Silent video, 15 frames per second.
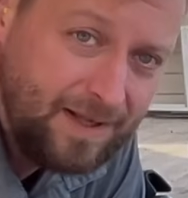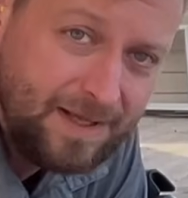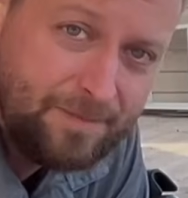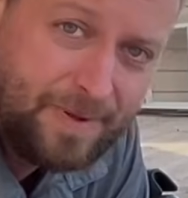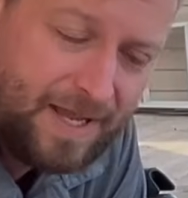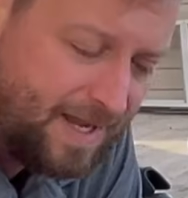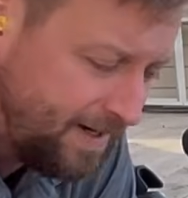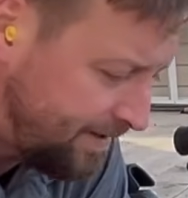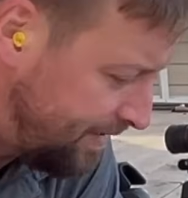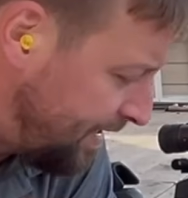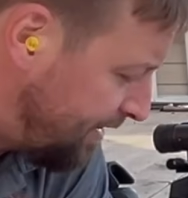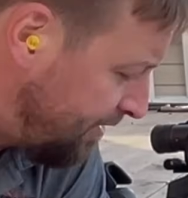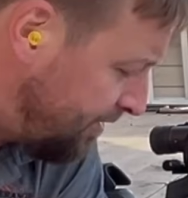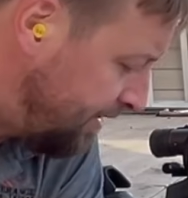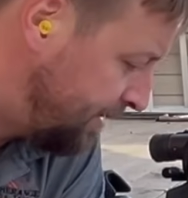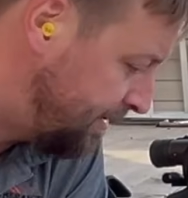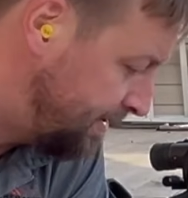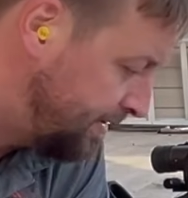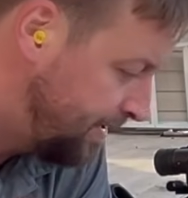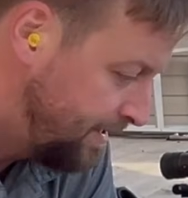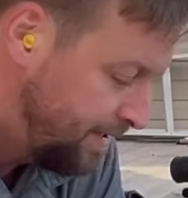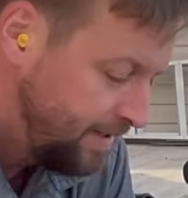I'm back now,
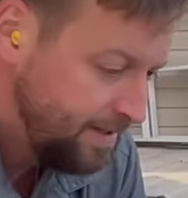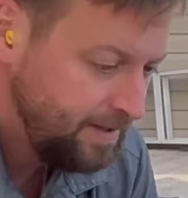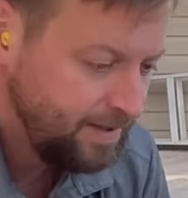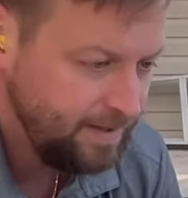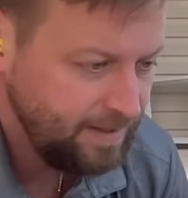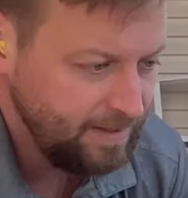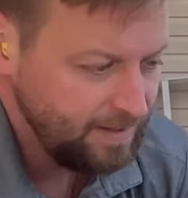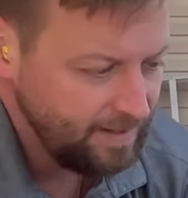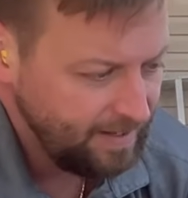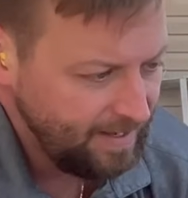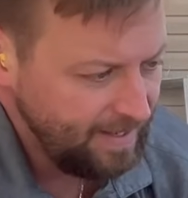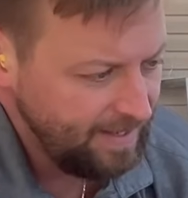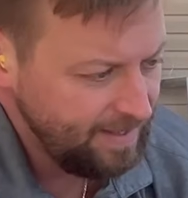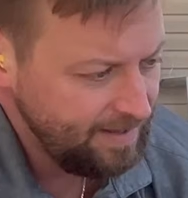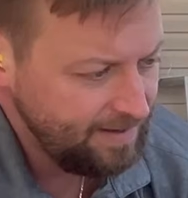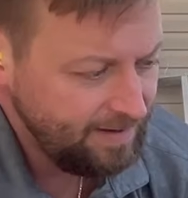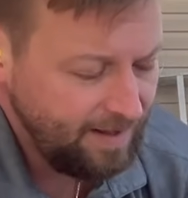and